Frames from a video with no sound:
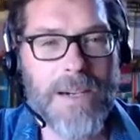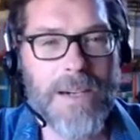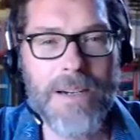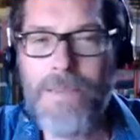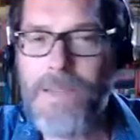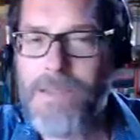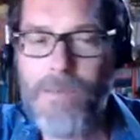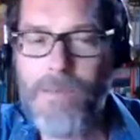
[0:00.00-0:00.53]

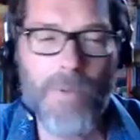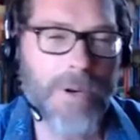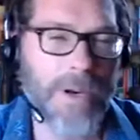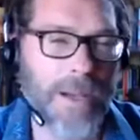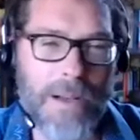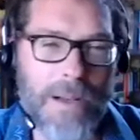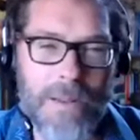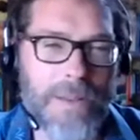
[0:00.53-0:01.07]
They support
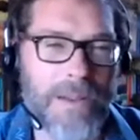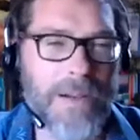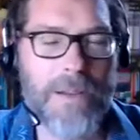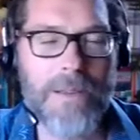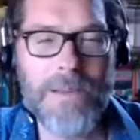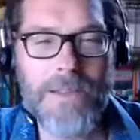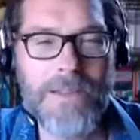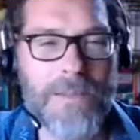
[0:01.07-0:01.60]
health in all
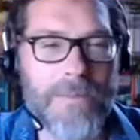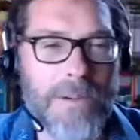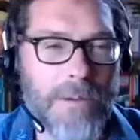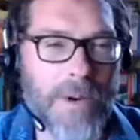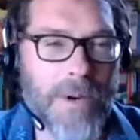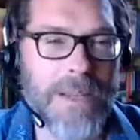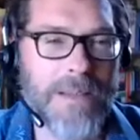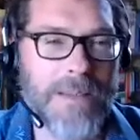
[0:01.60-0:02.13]
these different
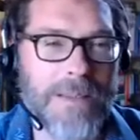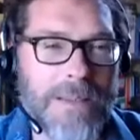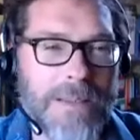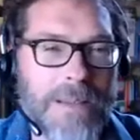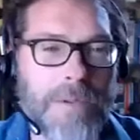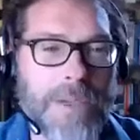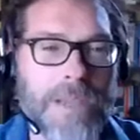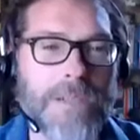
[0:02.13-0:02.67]
ways. And
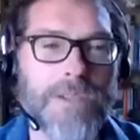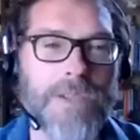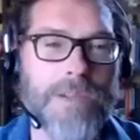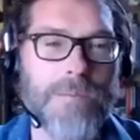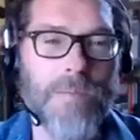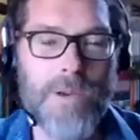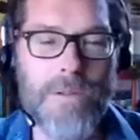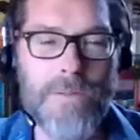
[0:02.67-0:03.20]
so he had
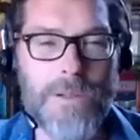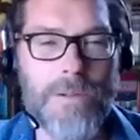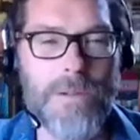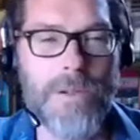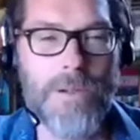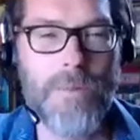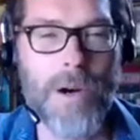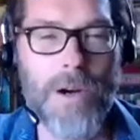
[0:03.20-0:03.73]
just moved to a
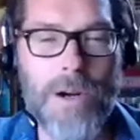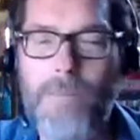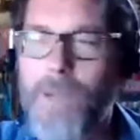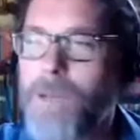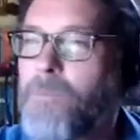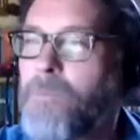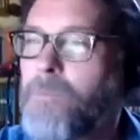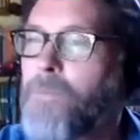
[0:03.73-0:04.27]
new
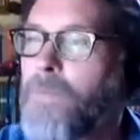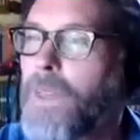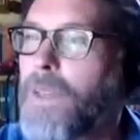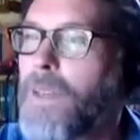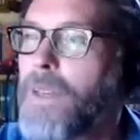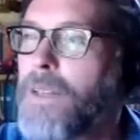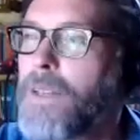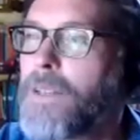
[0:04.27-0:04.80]
apartment,
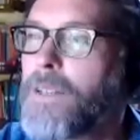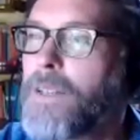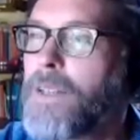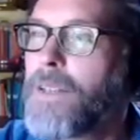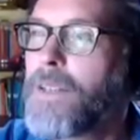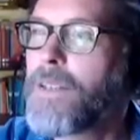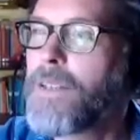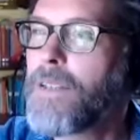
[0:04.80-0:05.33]
and
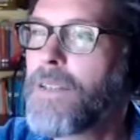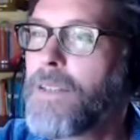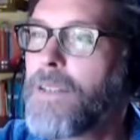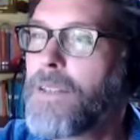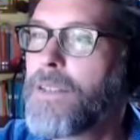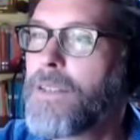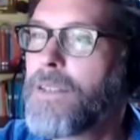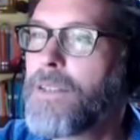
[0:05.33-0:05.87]

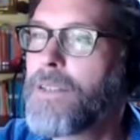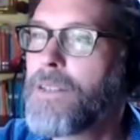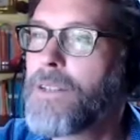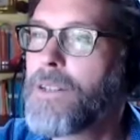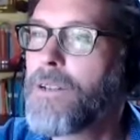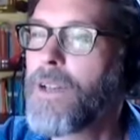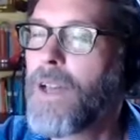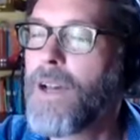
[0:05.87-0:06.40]
he, you
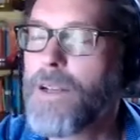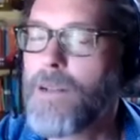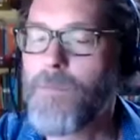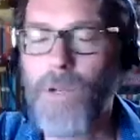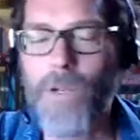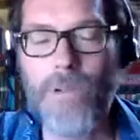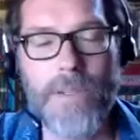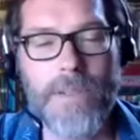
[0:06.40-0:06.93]
know, got up
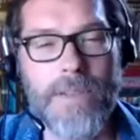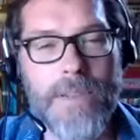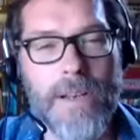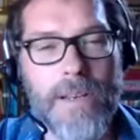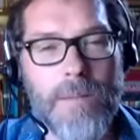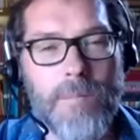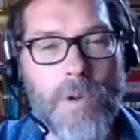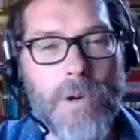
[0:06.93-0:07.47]
early
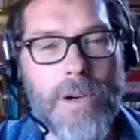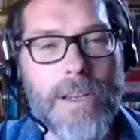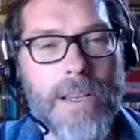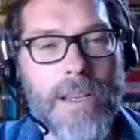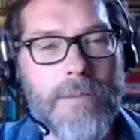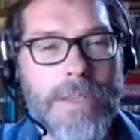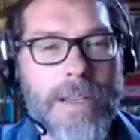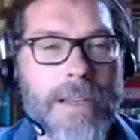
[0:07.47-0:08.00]
Sunday morning.
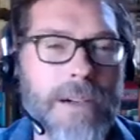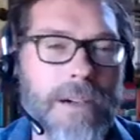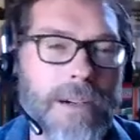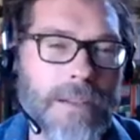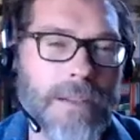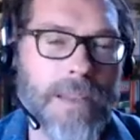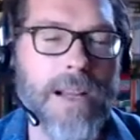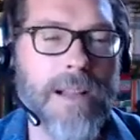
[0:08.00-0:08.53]
He was like, oh,
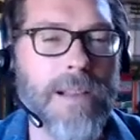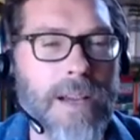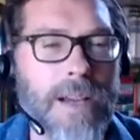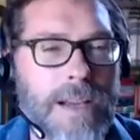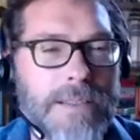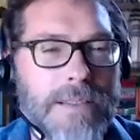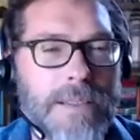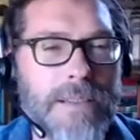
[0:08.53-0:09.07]
in that
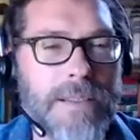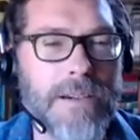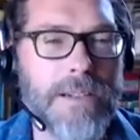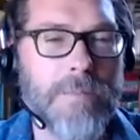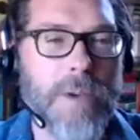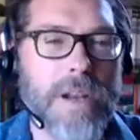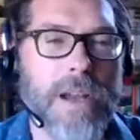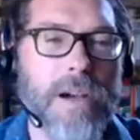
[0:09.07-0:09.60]
class, they talked
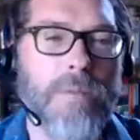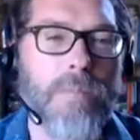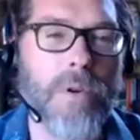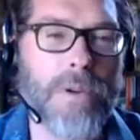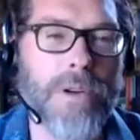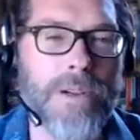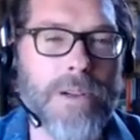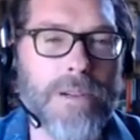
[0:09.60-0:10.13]
about how
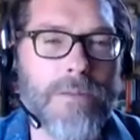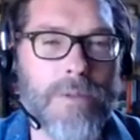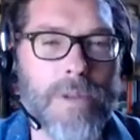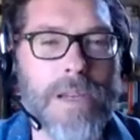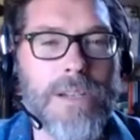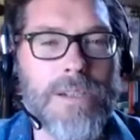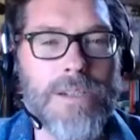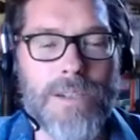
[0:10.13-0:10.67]
important
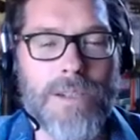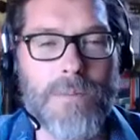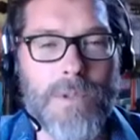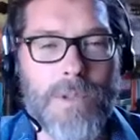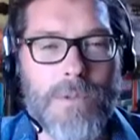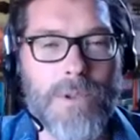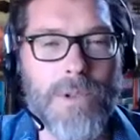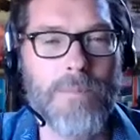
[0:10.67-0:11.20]

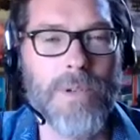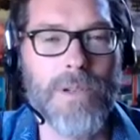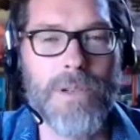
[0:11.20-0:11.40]
relationships were, but